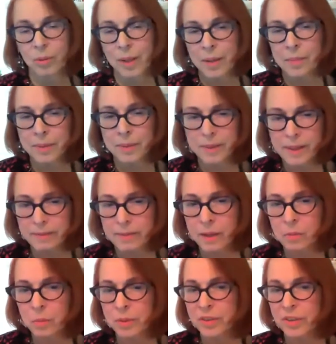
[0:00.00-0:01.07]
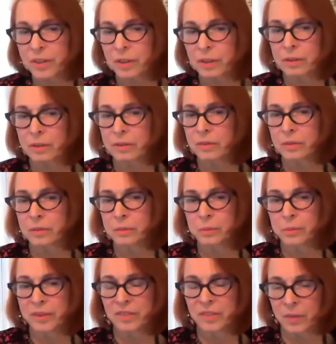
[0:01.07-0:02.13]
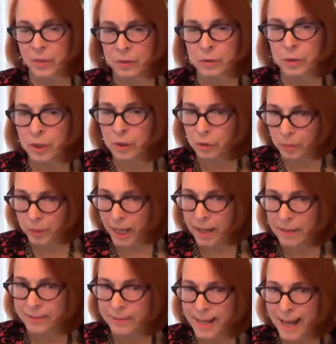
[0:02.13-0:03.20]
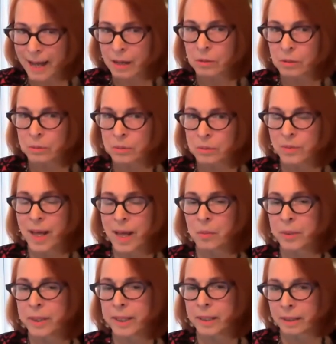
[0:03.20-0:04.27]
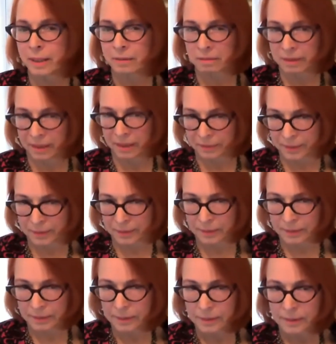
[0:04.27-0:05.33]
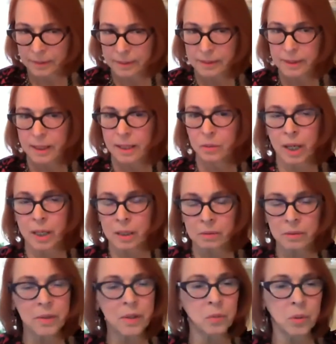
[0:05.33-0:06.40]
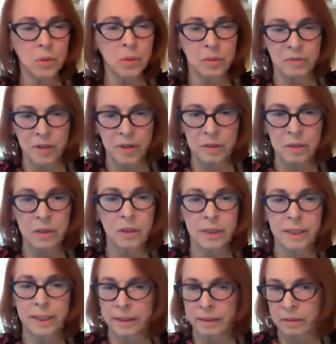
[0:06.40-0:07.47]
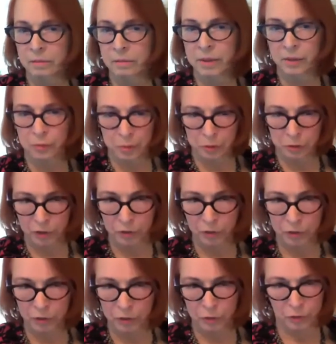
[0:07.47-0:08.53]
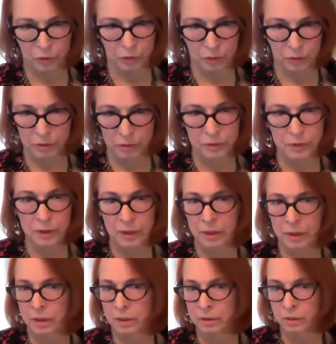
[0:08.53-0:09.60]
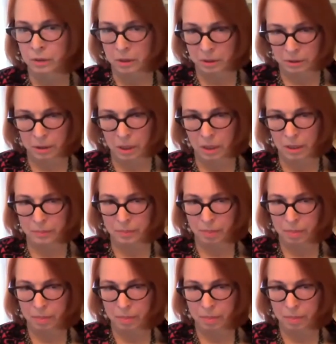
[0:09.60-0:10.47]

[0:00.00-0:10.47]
I believe that with the drugs we have now, that we can get rid of it. I don't think we were very good at getting rid of persisters for a long time.